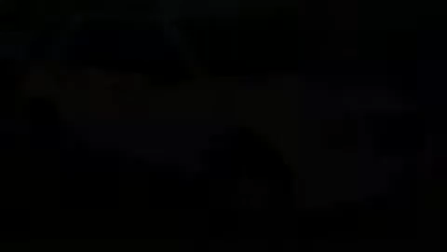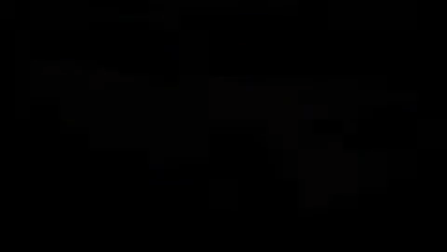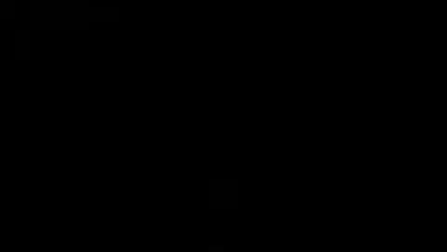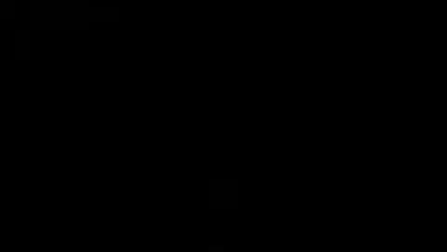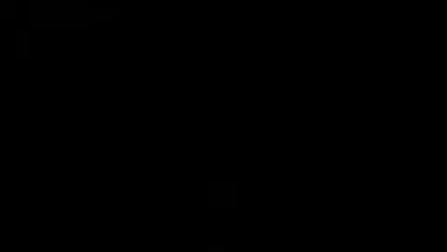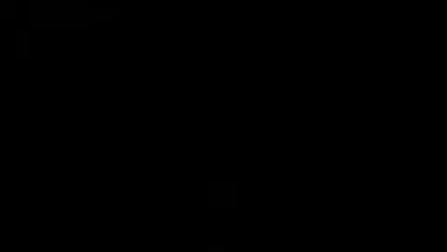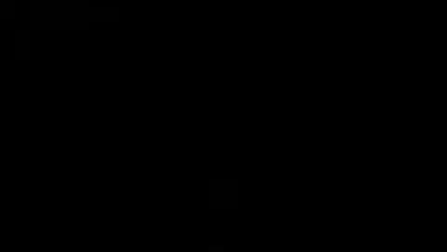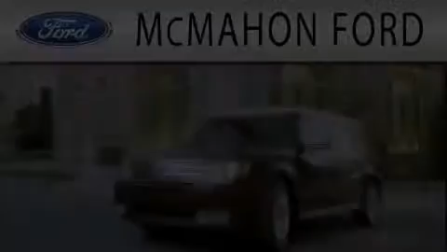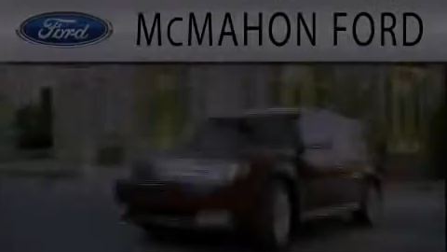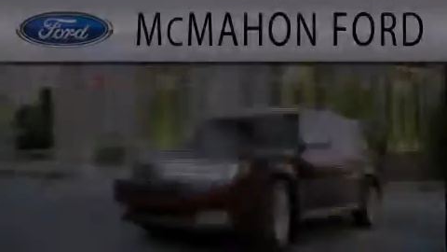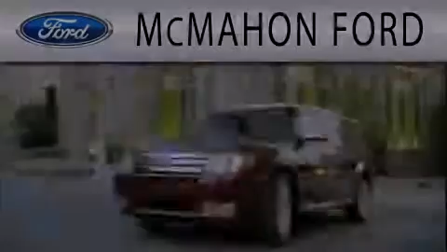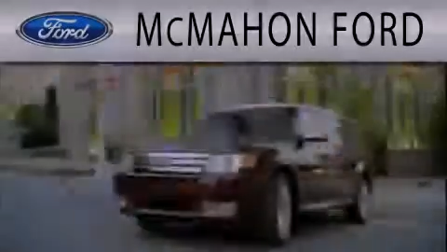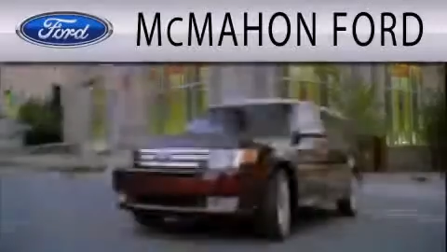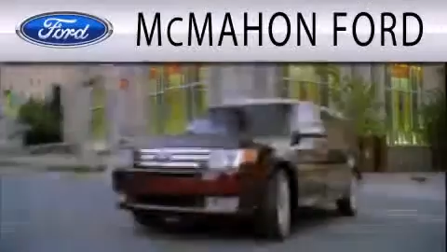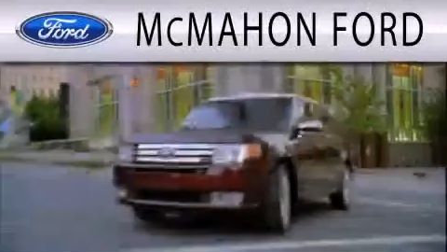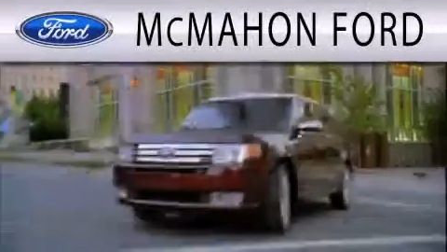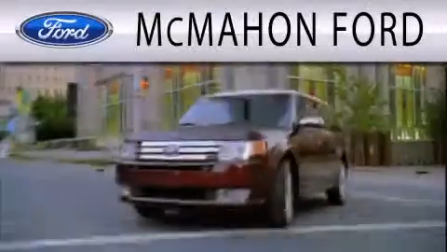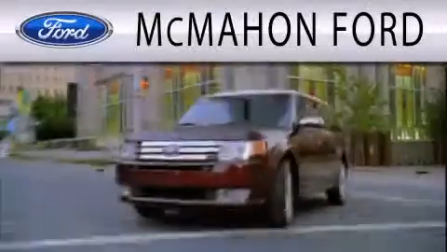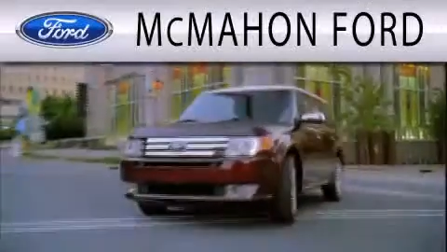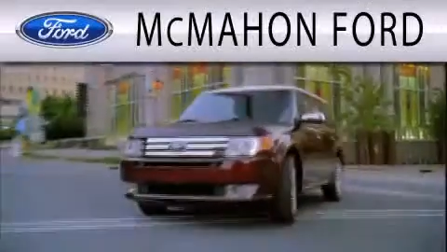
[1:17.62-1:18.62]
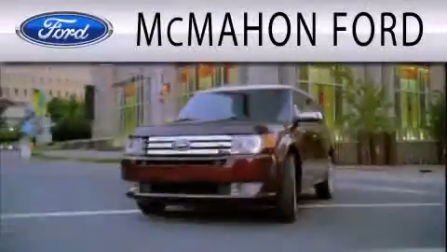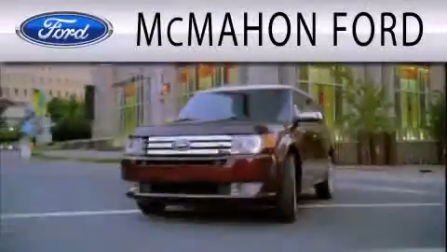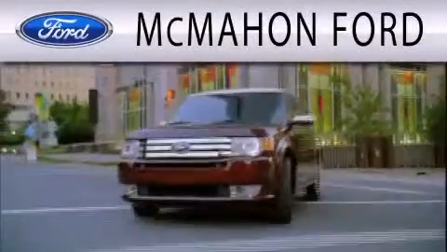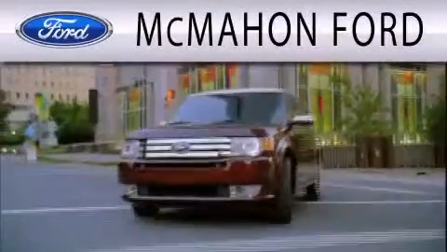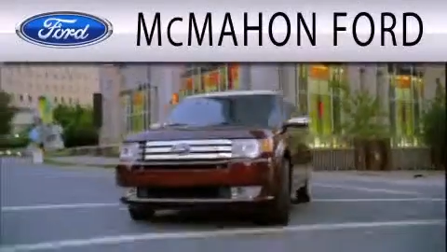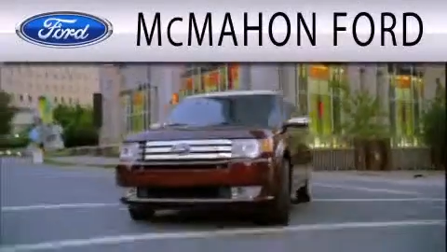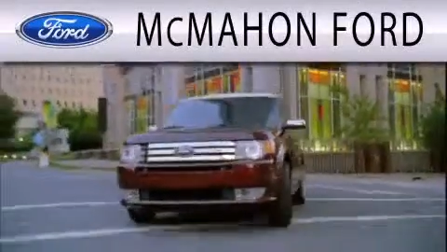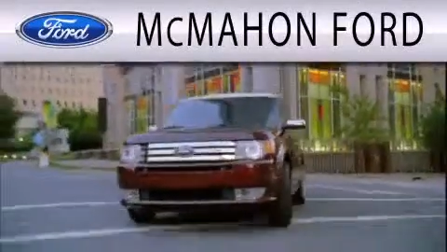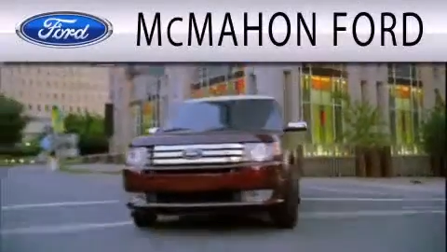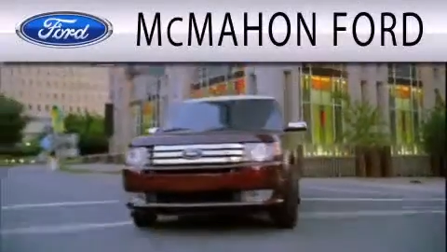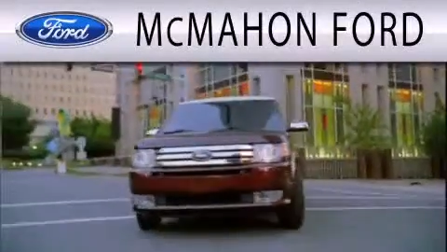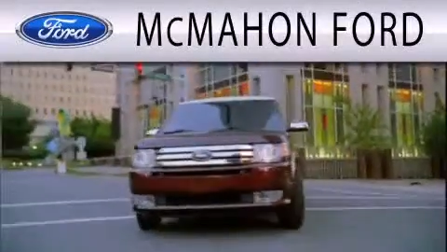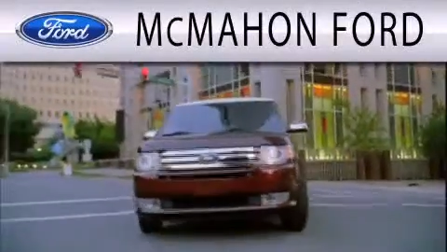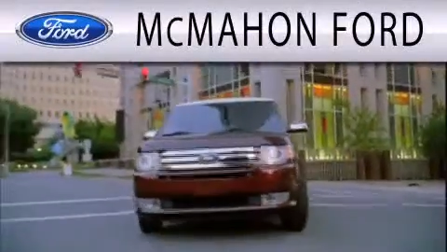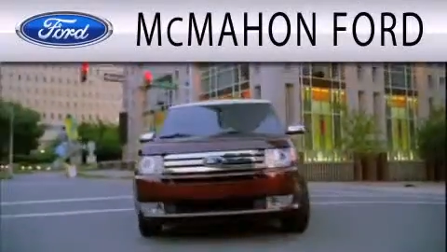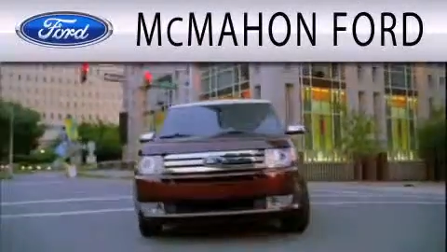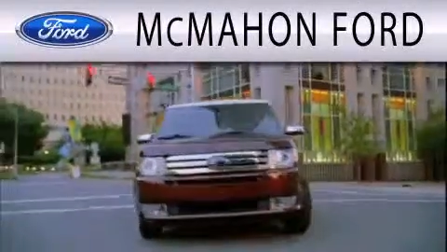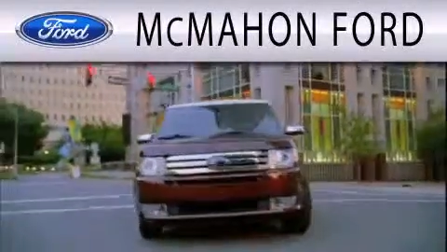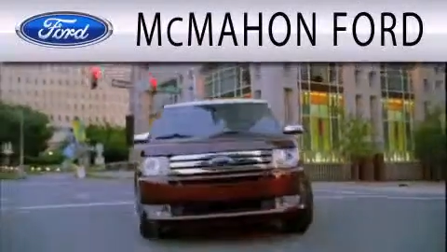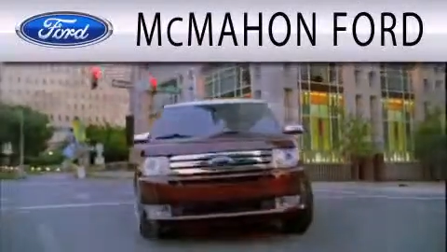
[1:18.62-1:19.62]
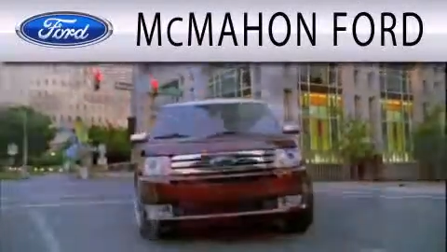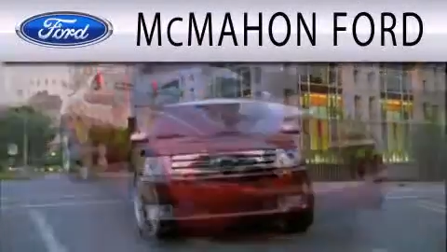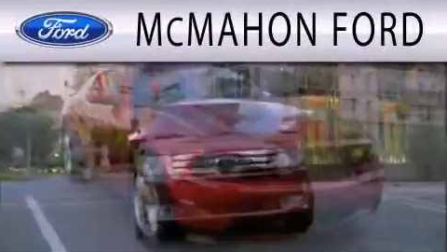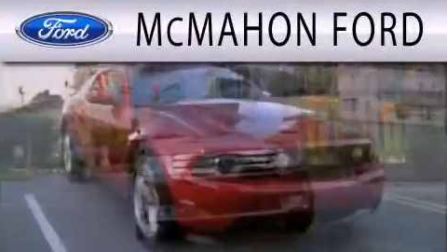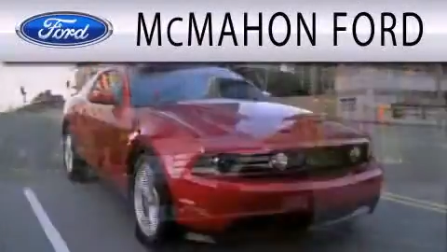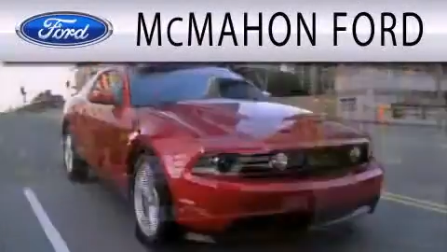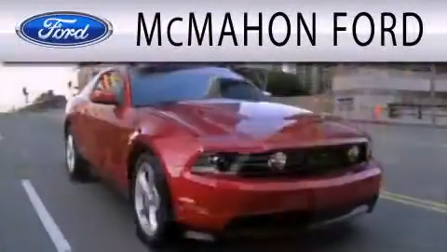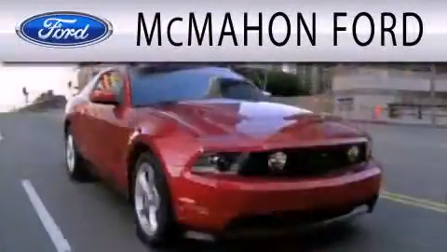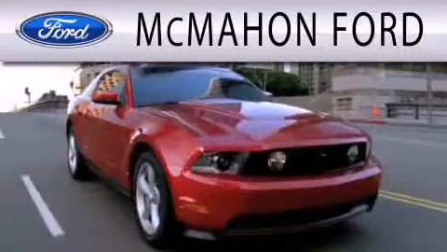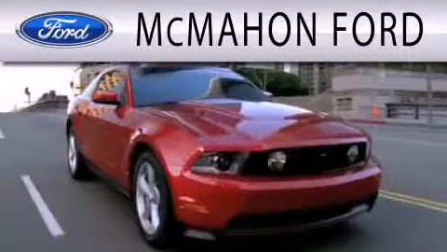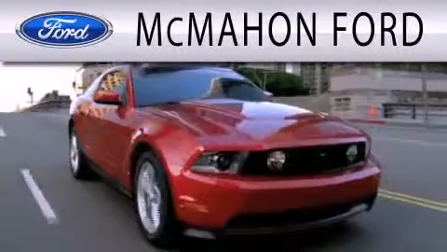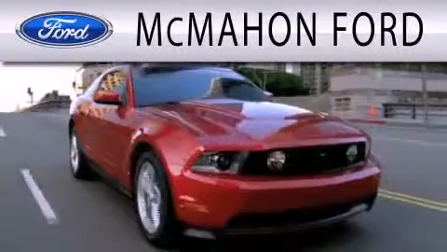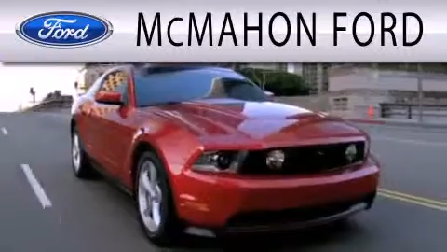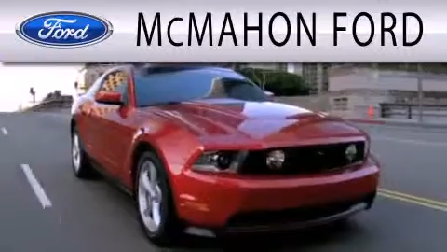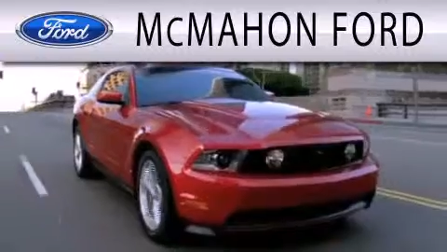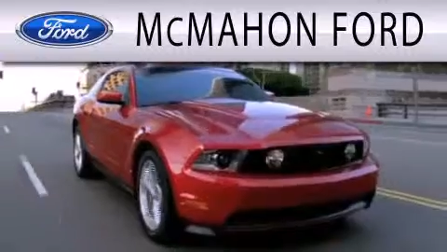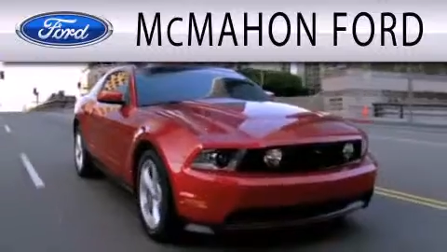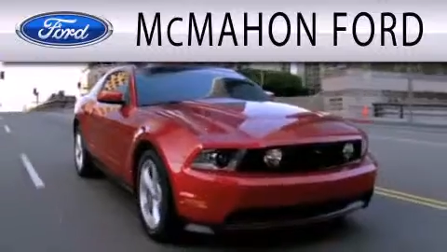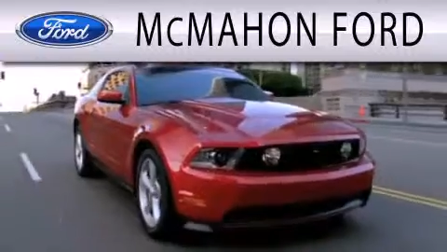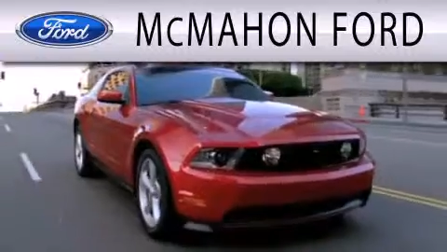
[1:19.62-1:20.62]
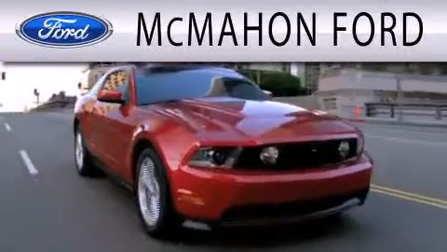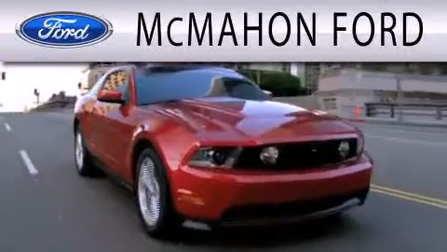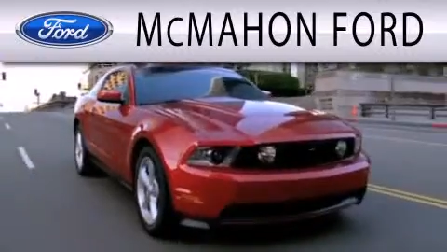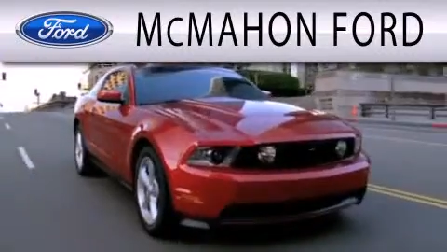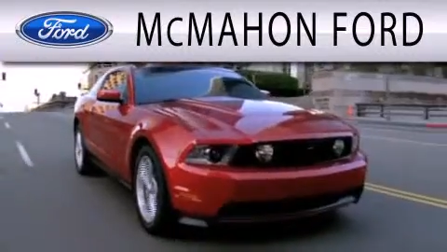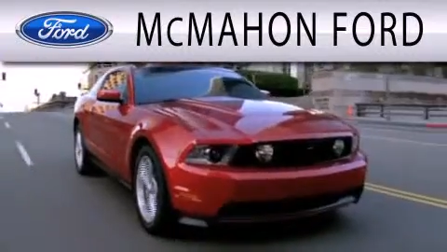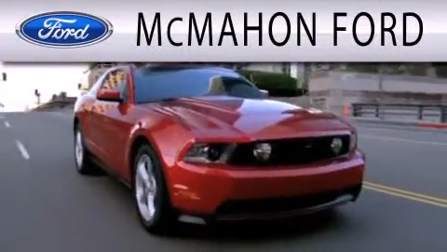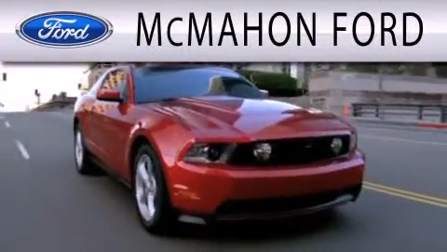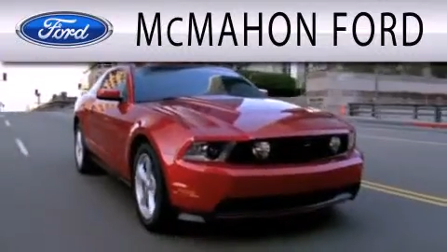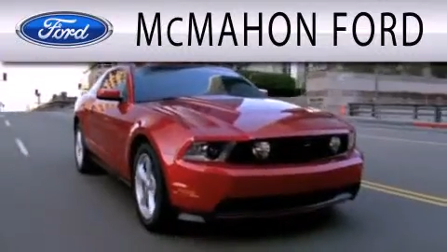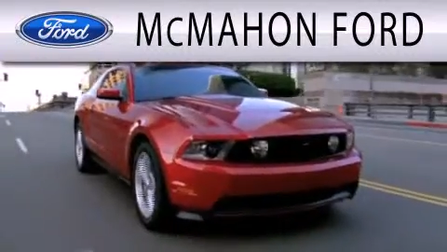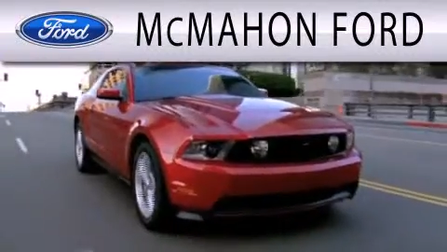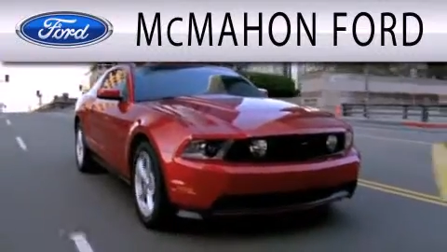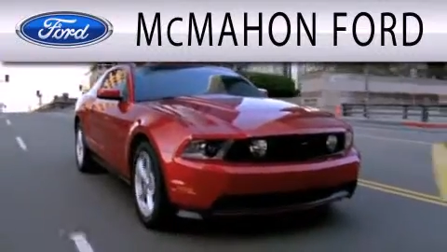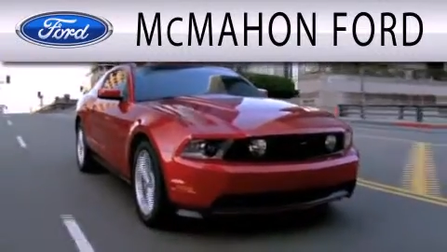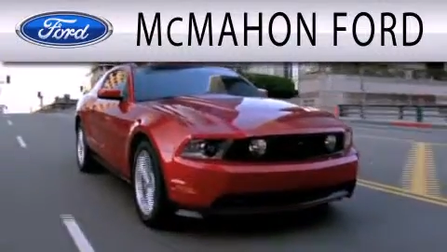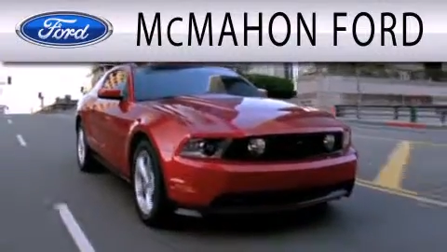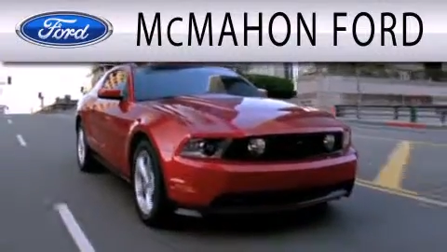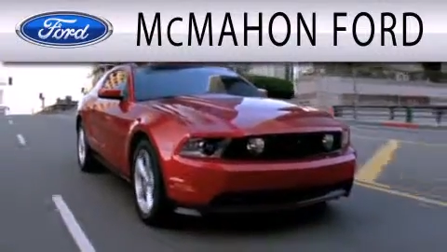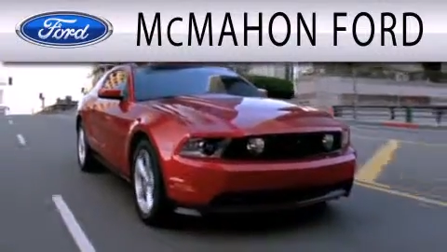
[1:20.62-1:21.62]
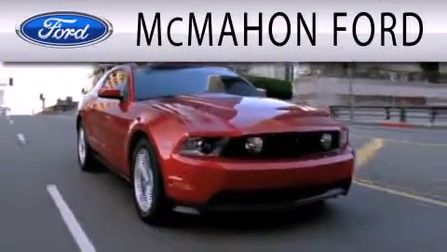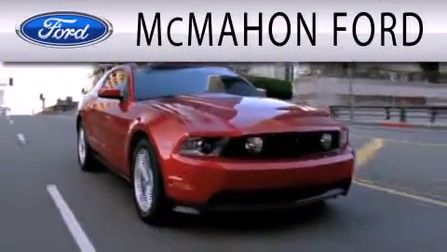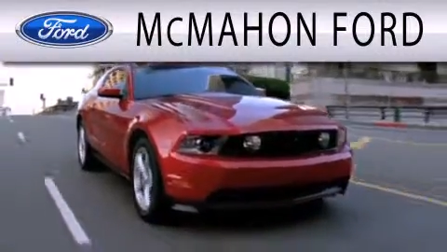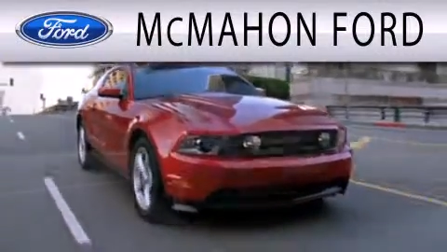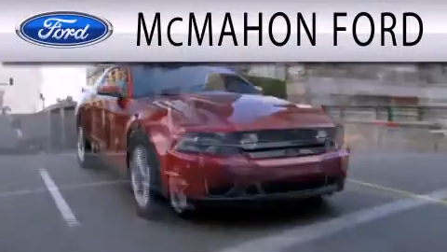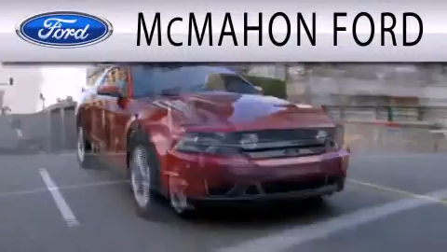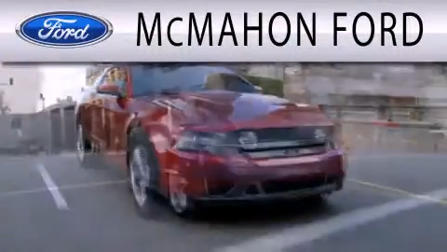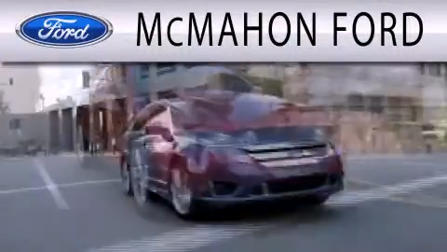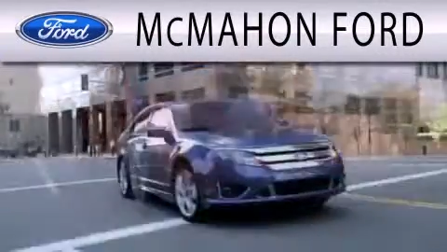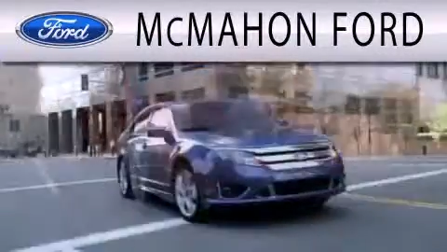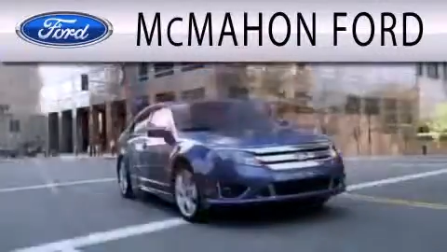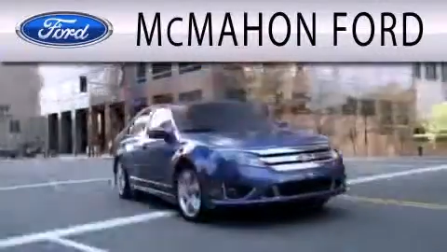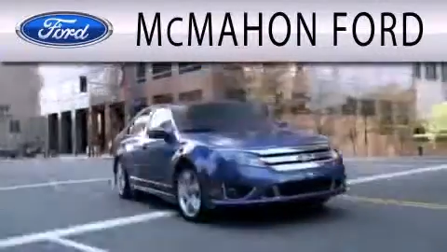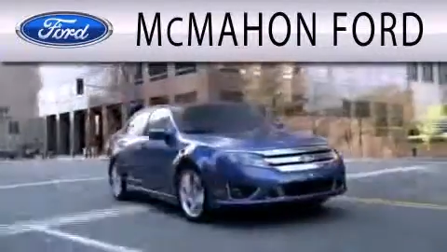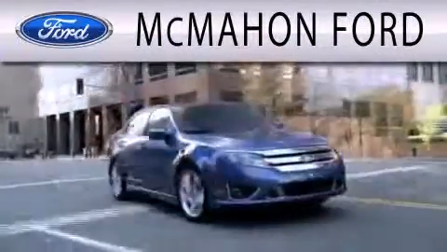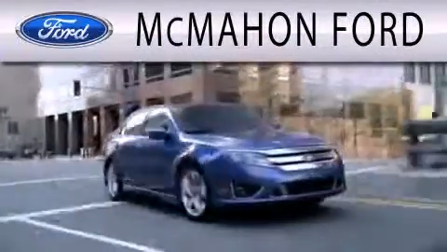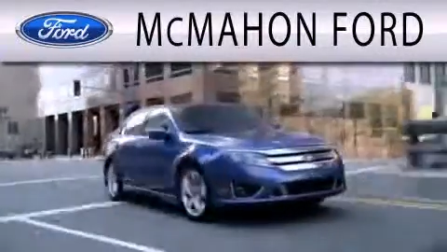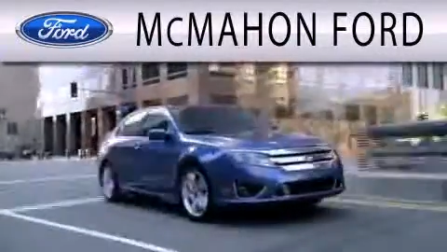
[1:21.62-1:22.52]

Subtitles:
Nobody's mouth can be seen.